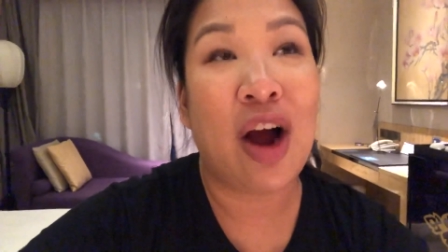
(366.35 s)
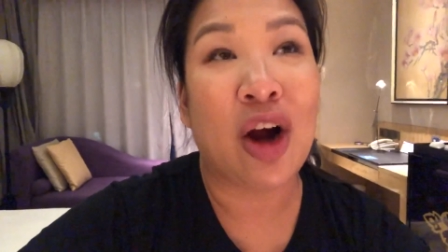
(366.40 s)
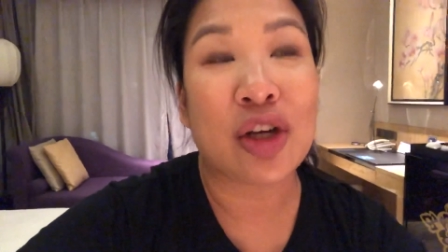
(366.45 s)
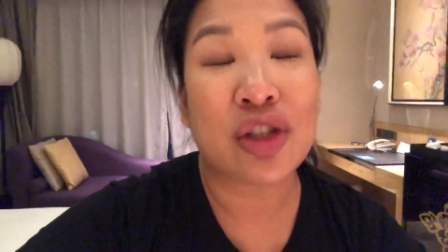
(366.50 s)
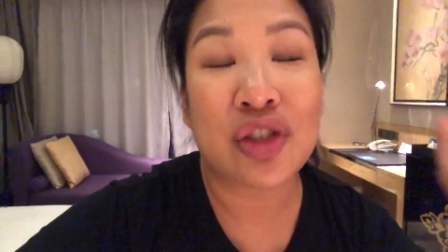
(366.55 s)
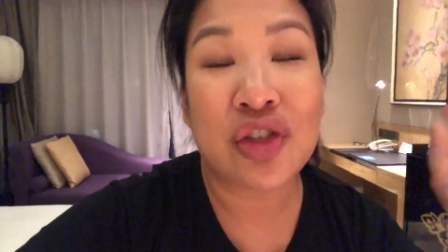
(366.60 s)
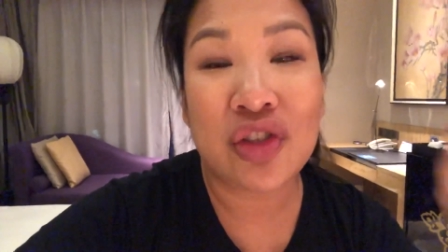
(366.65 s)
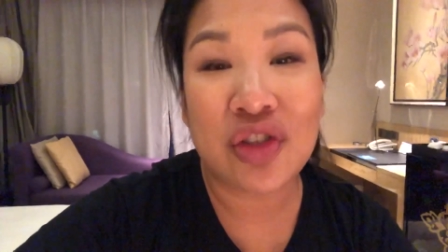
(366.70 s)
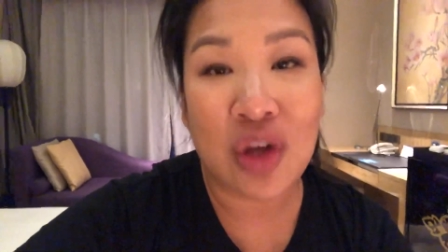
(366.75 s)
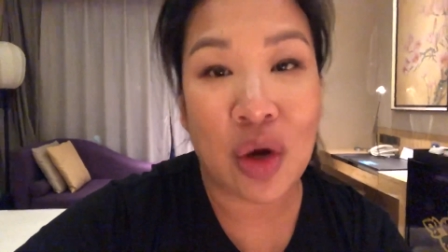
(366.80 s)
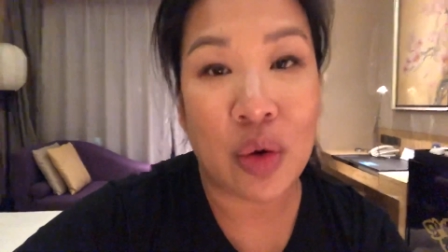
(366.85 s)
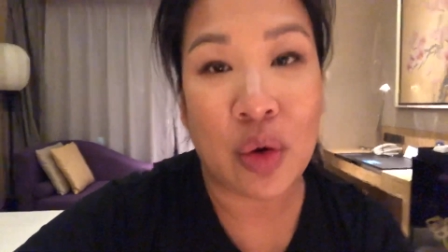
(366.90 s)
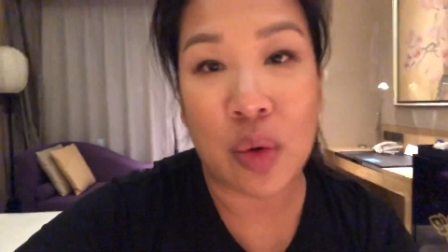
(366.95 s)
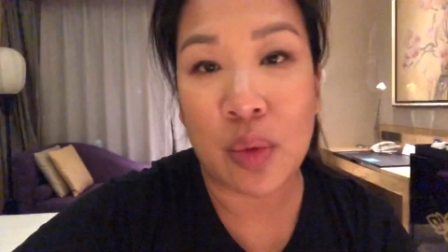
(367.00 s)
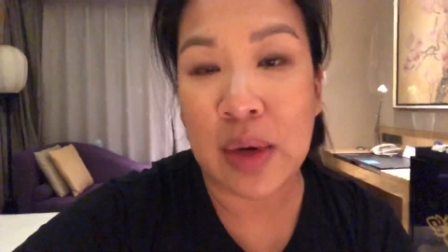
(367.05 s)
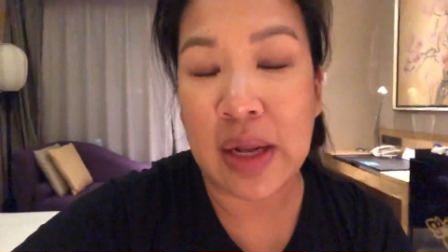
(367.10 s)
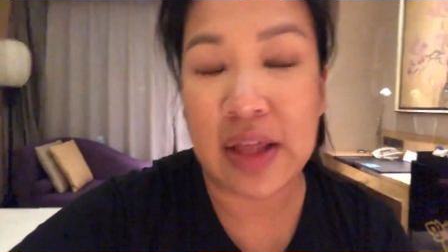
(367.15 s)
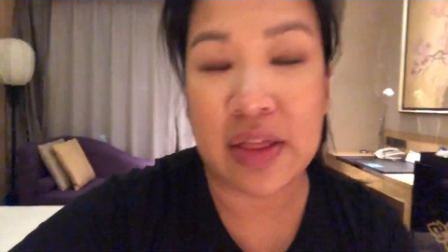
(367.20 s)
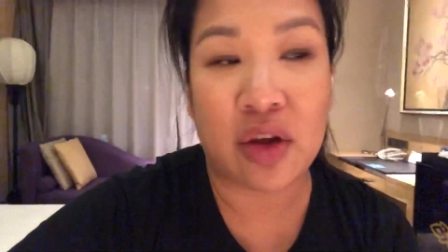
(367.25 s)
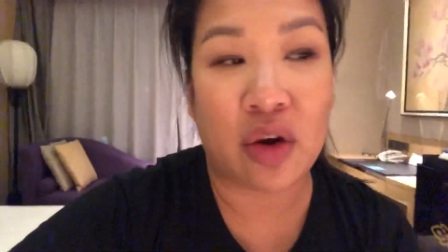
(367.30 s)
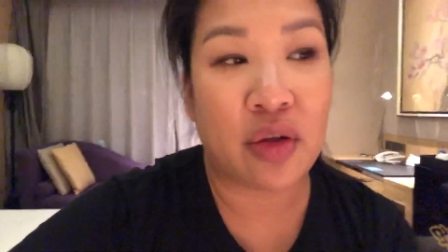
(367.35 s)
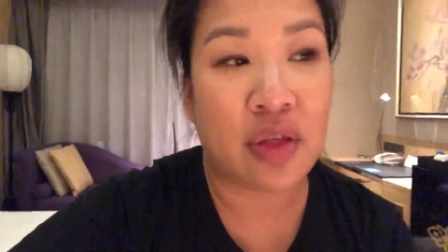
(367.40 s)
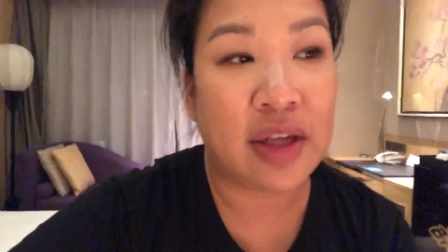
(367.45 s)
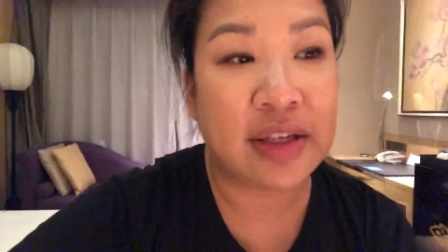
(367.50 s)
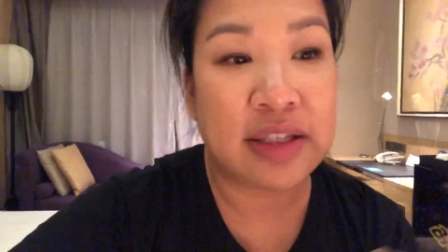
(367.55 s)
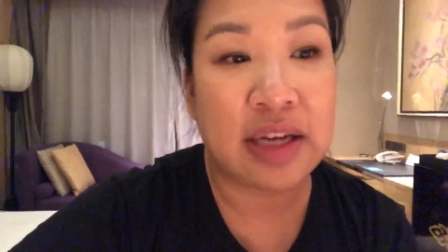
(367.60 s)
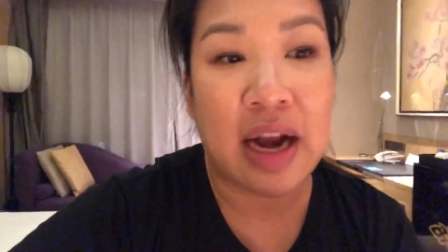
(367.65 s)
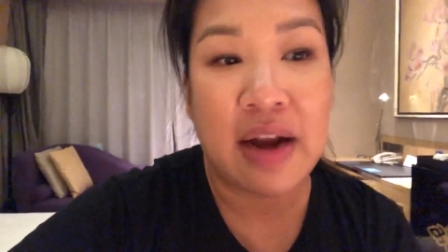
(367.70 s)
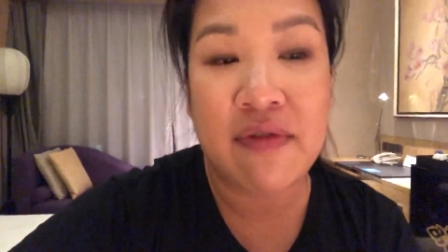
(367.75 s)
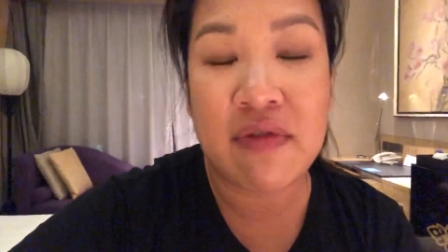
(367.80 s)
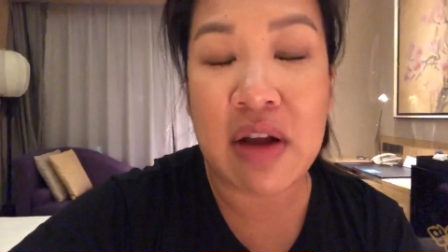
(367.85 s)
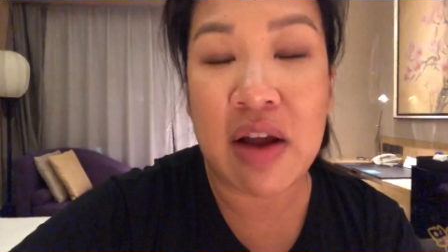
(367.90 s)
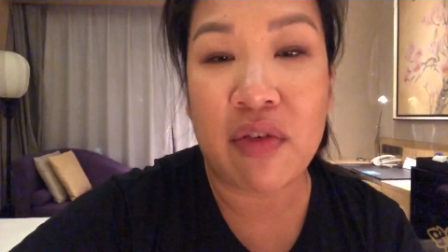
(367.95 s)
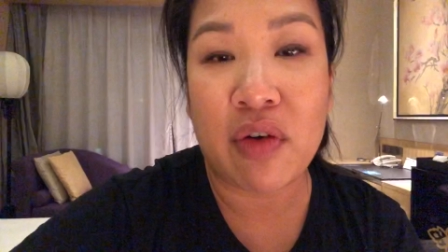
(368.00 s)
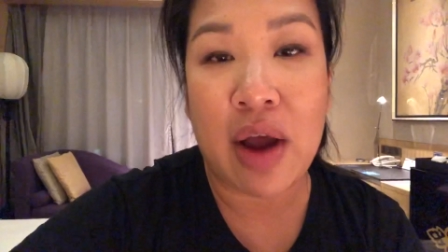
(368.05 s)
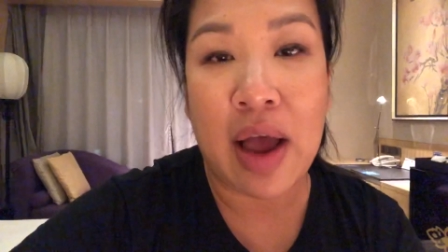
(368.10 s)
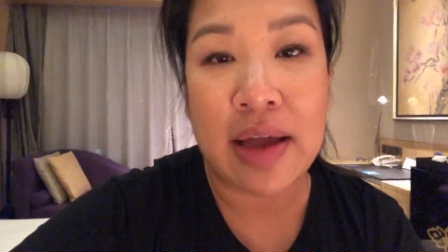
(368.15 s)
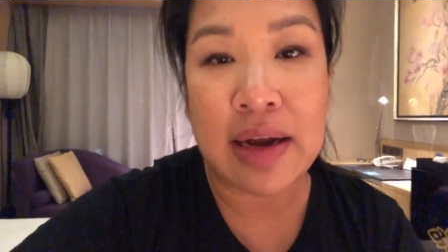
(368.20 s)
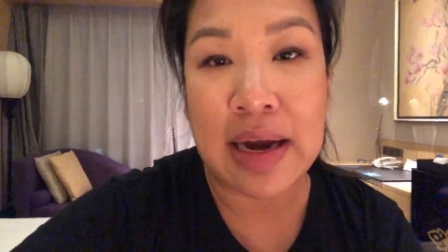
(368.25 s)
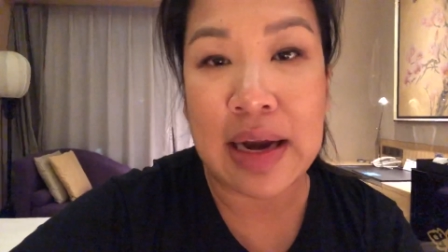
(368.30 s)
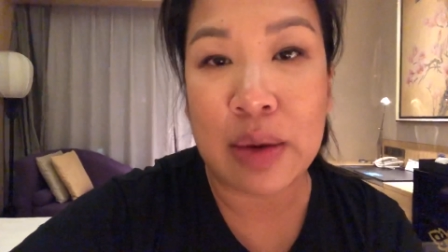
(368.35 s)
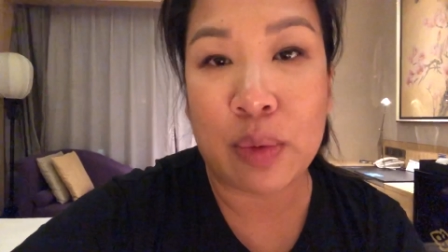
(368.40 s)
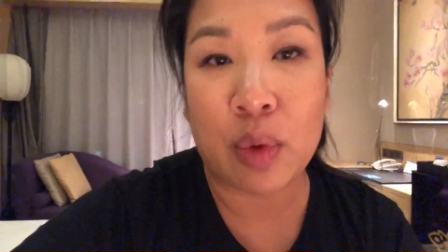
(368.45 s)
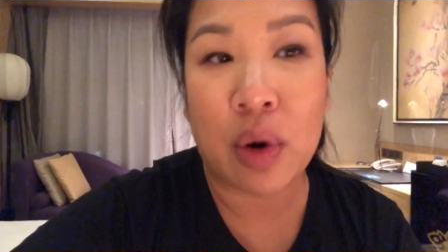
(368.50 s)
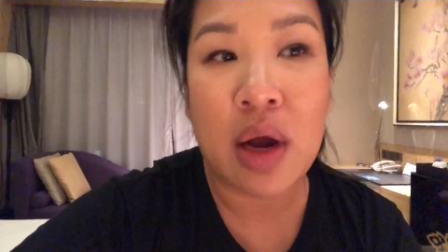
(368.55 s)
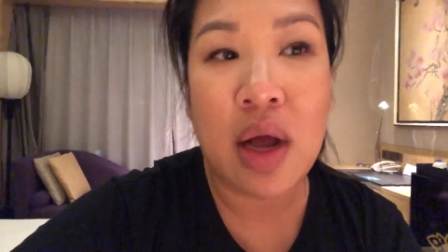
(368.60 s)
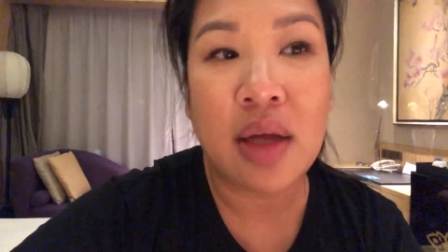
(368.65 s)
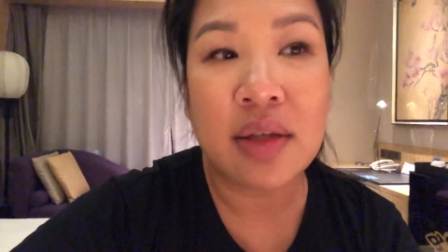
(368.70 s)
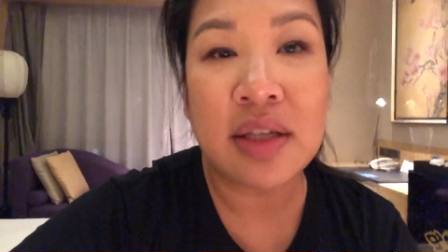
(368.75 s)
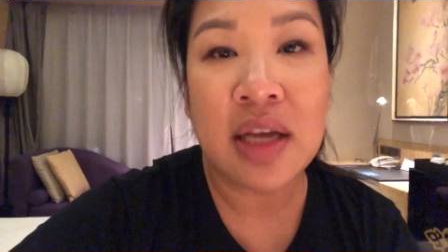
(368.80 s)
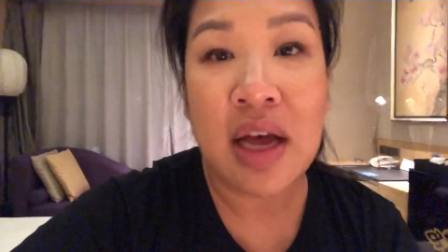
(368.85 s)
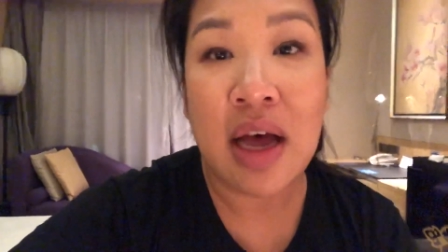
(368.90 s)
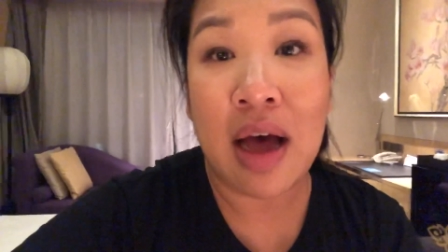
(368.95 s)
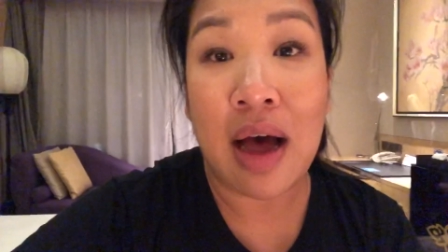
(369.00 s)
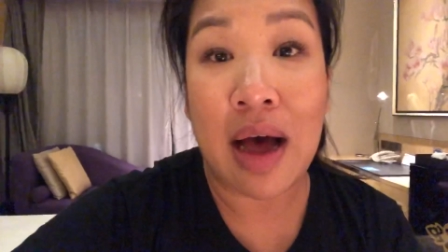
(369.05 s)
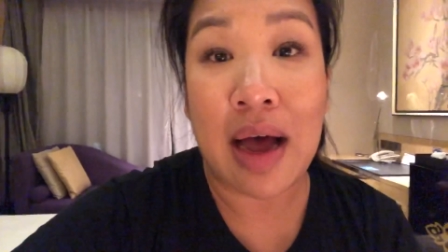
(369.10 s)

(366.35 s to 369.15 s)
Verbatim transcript: are so unique. There are things that I've never had anywhere else.